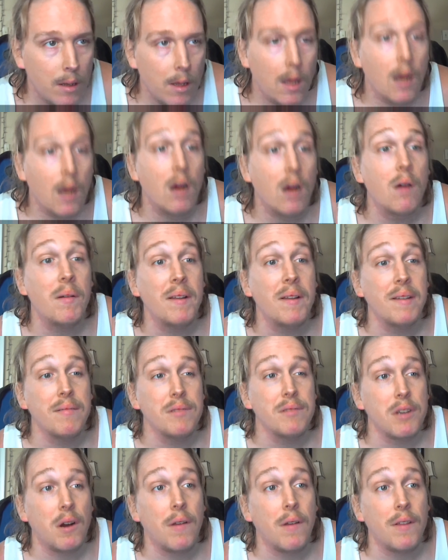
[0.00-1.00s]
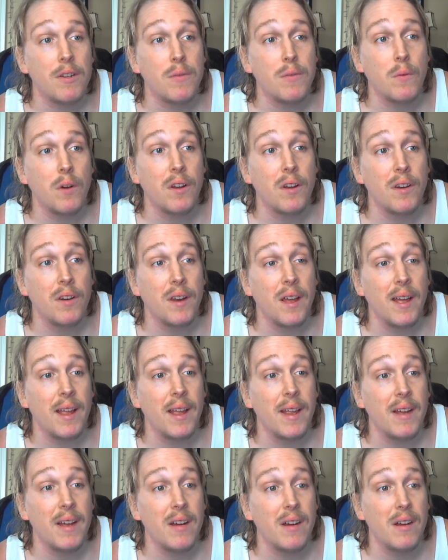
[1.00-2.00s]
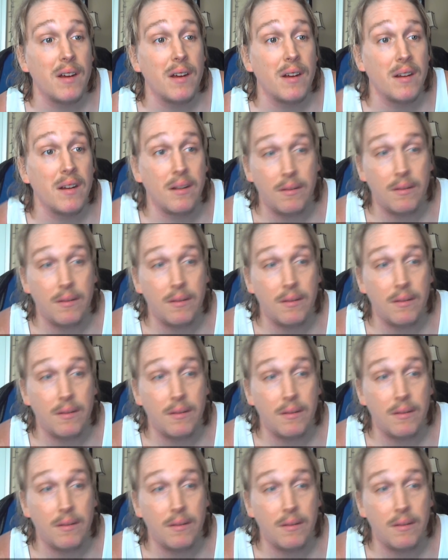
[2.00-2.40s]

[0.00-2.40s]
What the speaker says: Oh, and sorry this wasn't a